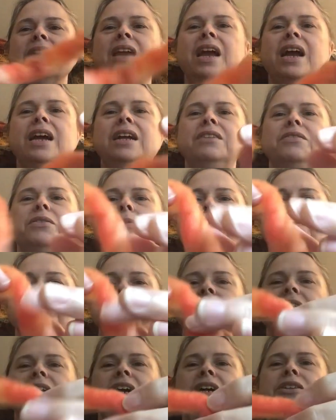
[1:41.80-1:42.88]
And of course
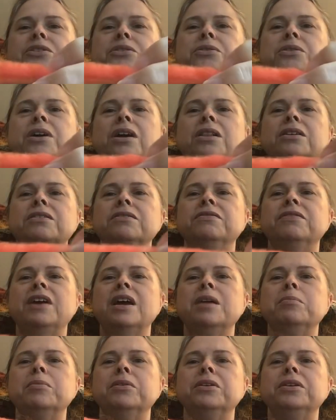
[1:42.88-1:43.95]
the natural color
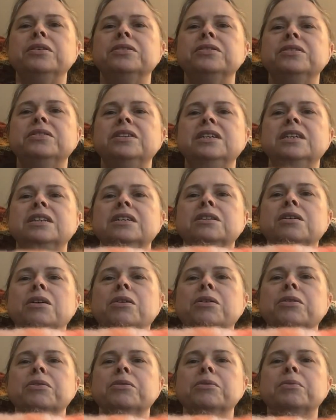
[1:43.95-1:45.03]
fiber, you'll see it
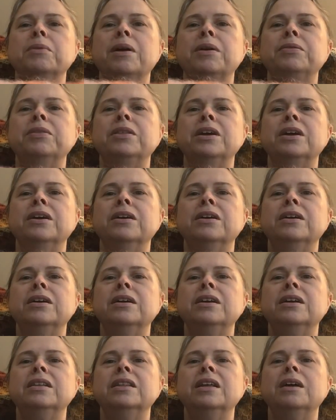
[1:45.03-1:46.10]
all throughout there,
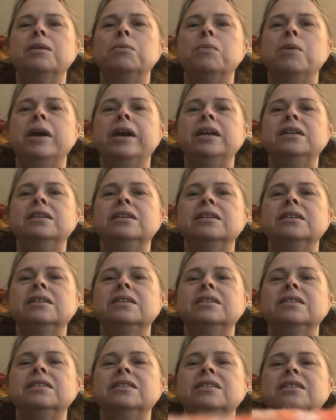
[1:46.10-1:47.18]
that white.
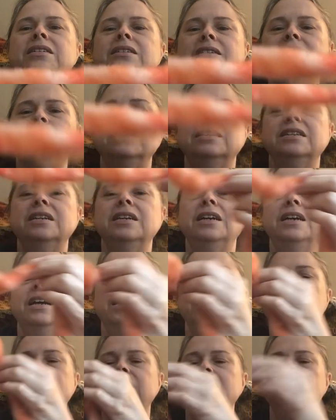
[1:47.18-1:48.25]

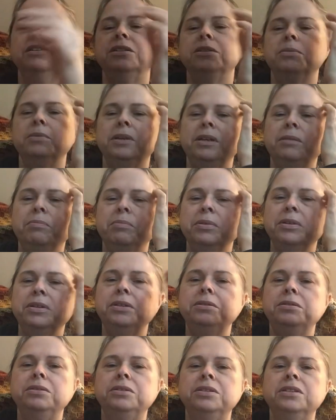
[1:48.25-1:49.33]
And here's what it
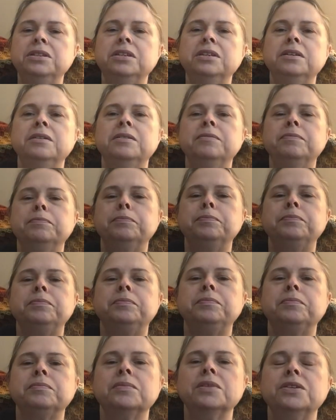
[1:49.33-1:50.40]
produced
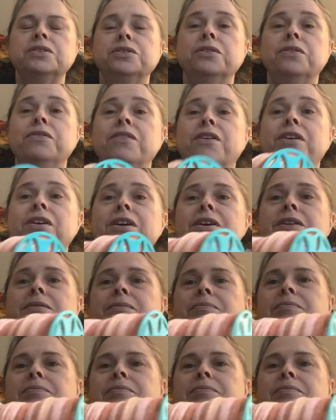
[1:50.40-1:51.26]
so far.